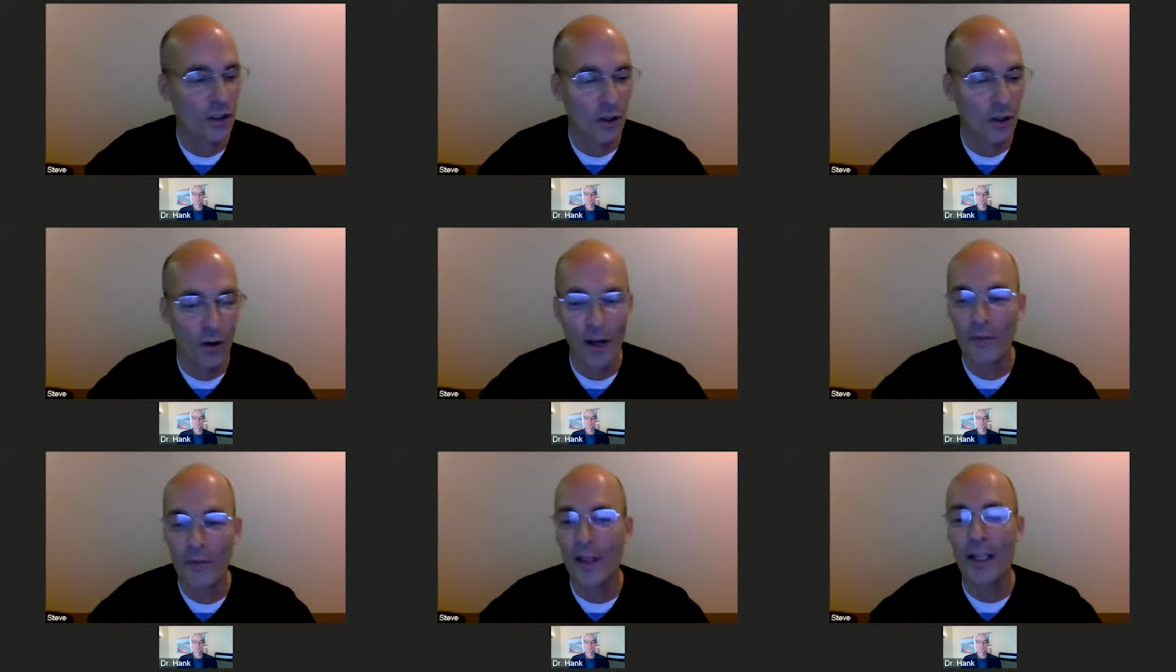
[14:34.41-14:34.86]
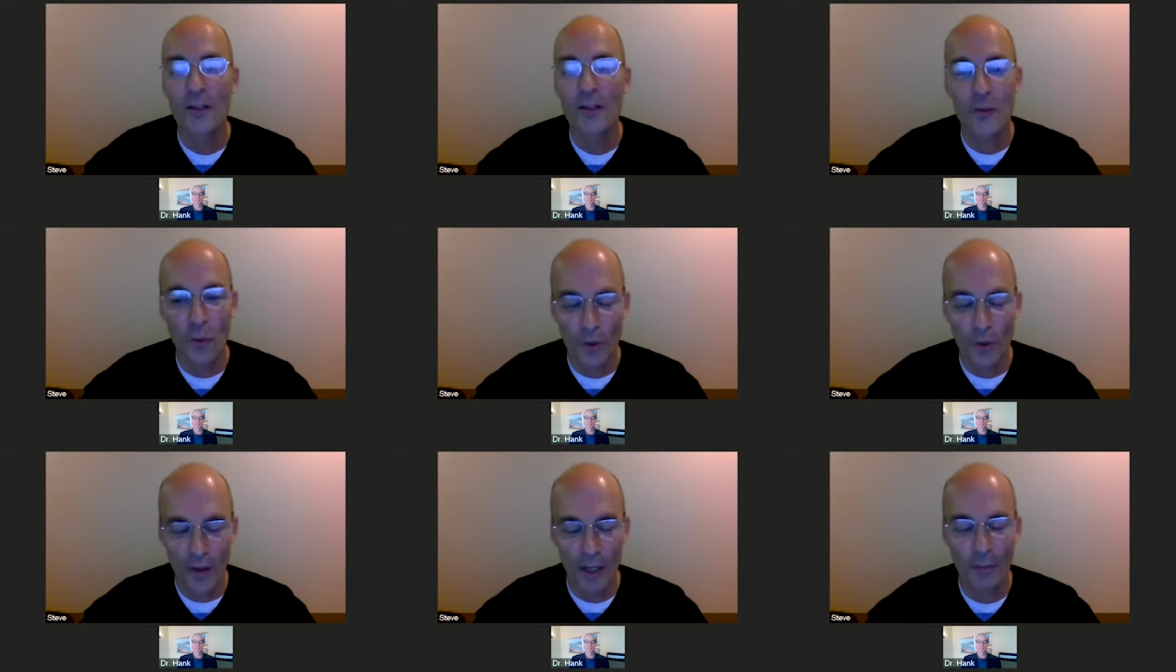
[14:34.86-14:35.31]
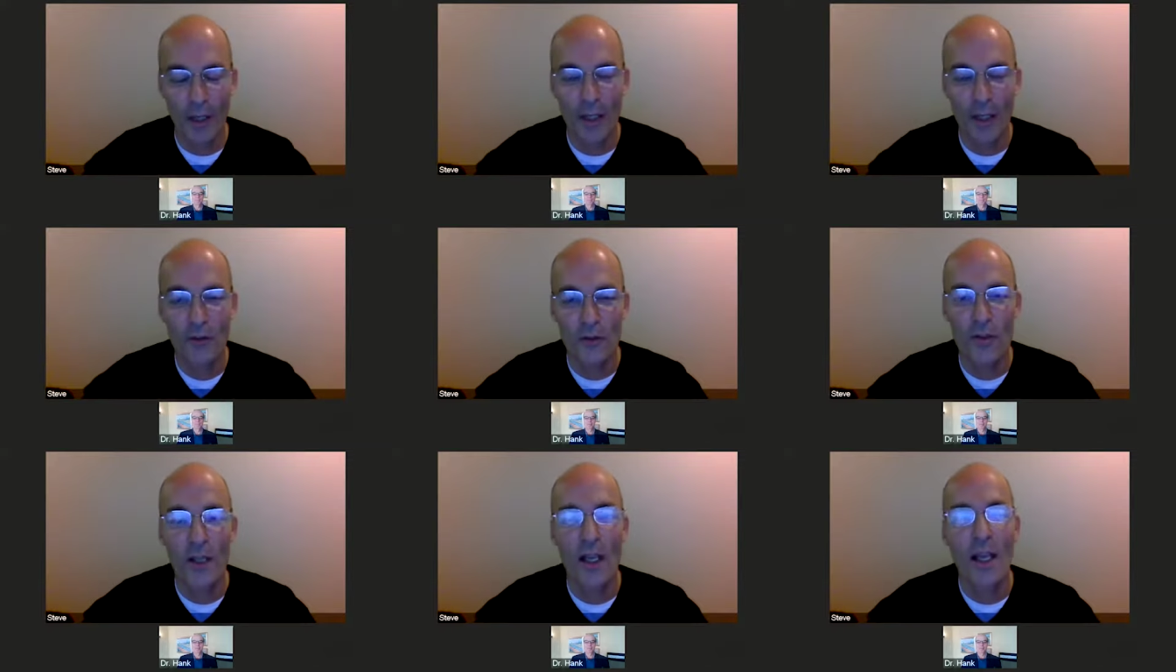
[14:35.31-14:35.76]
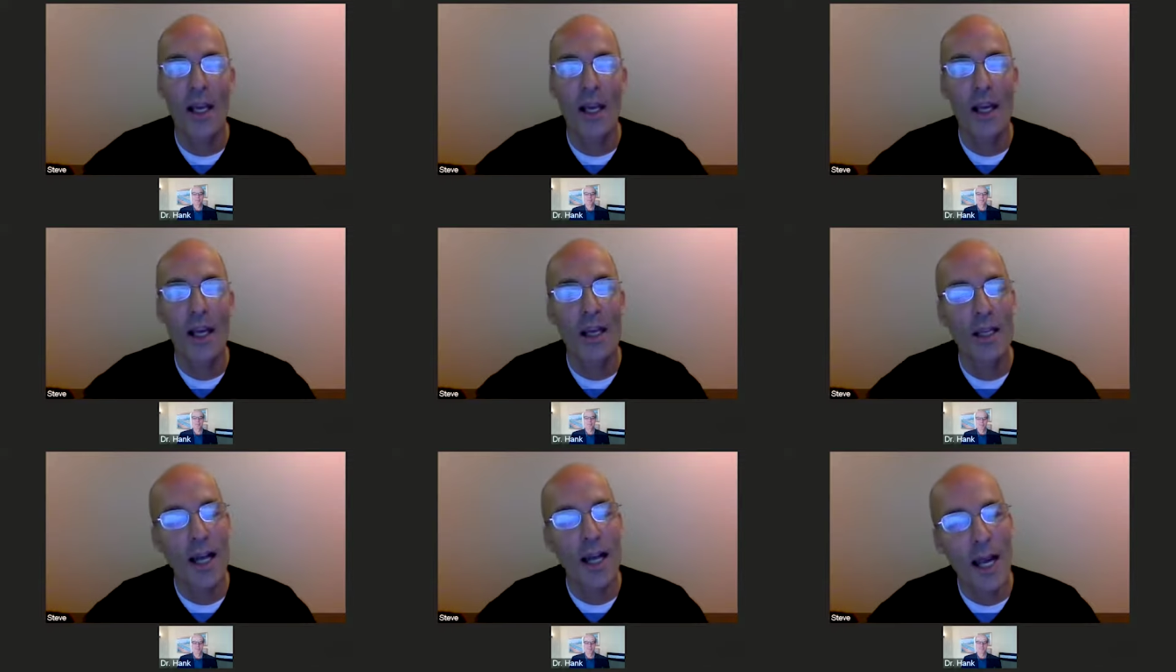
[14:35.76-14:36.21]
no, I think it's worth that much.
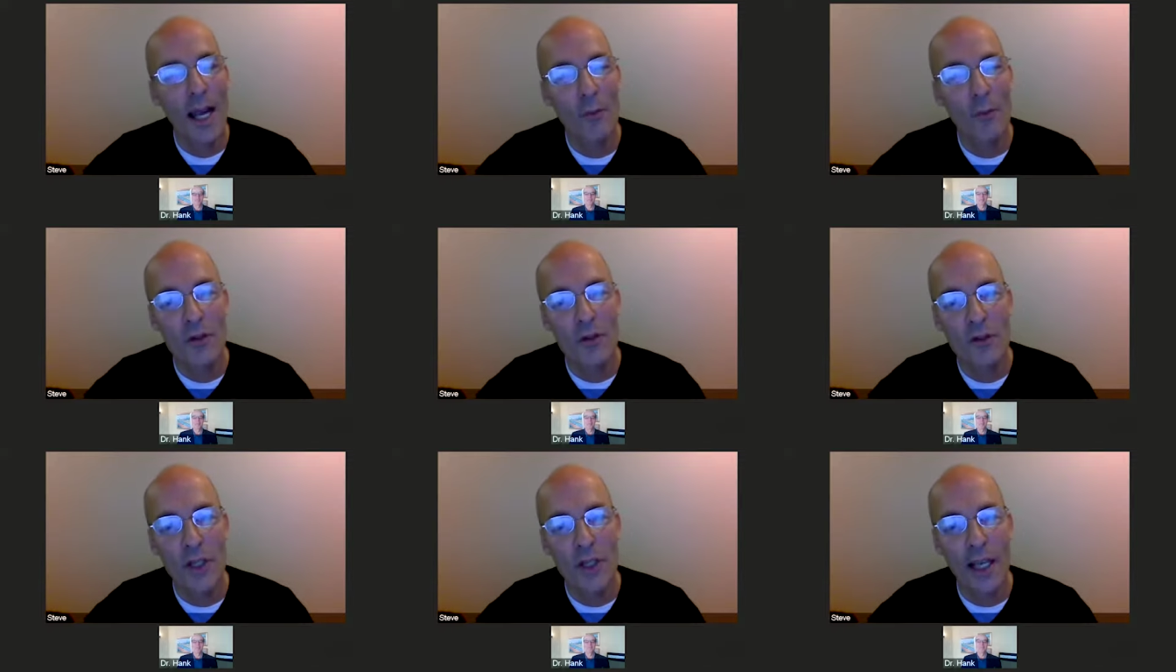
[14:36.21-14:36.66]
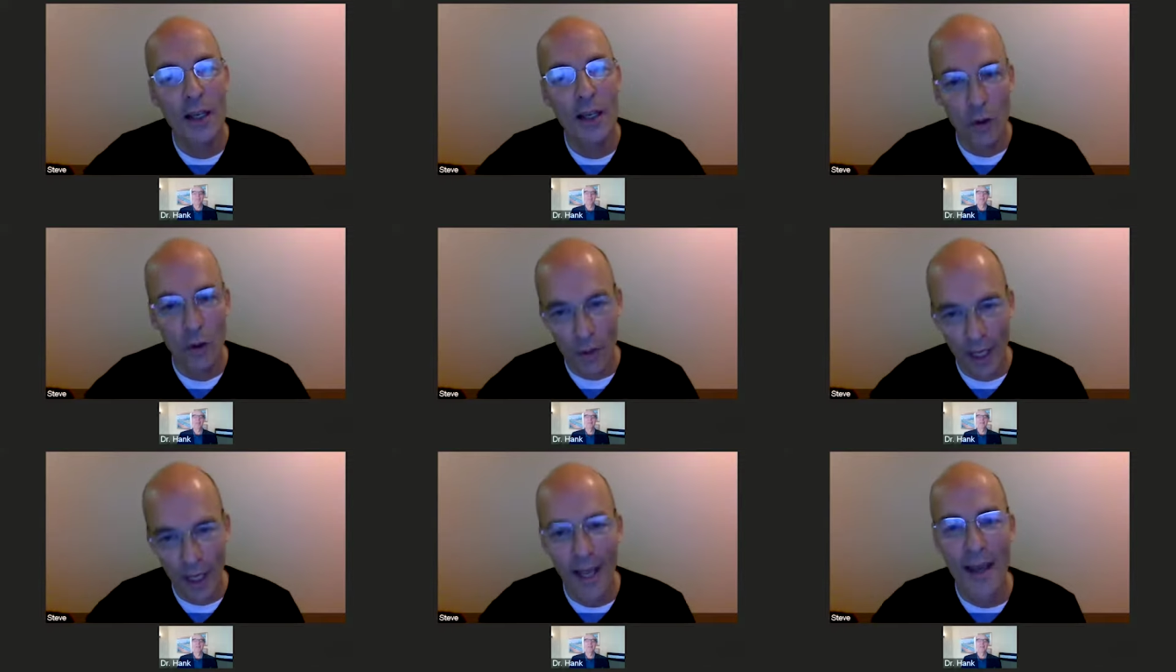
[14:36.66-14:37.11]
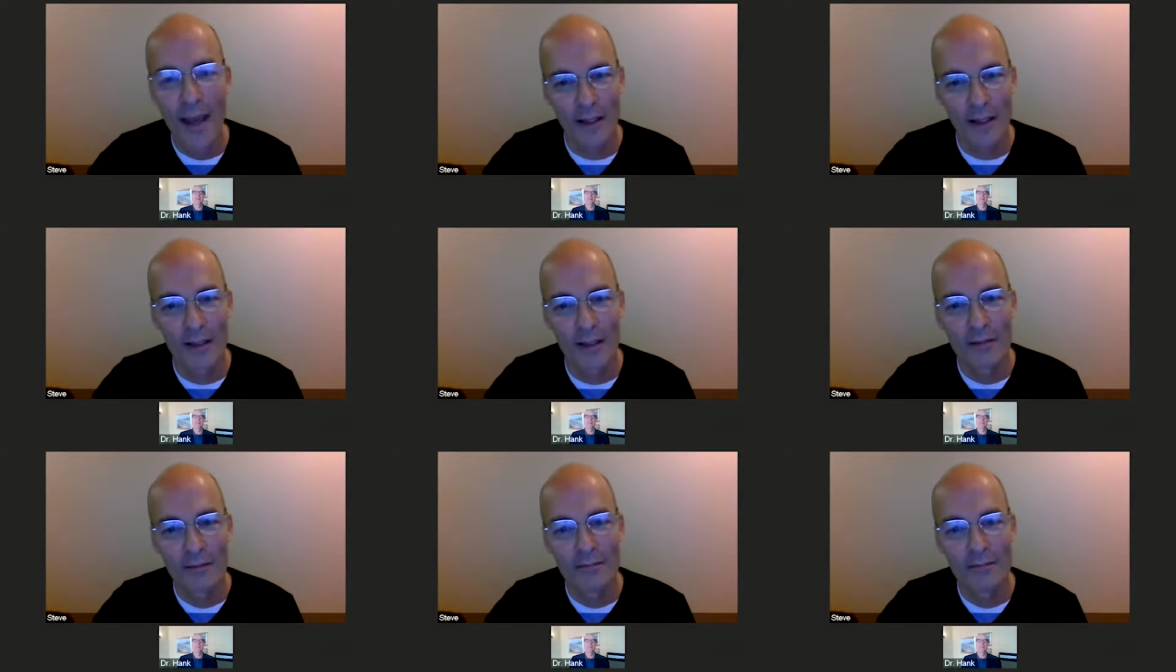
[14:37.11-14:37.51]
And I would say, okay.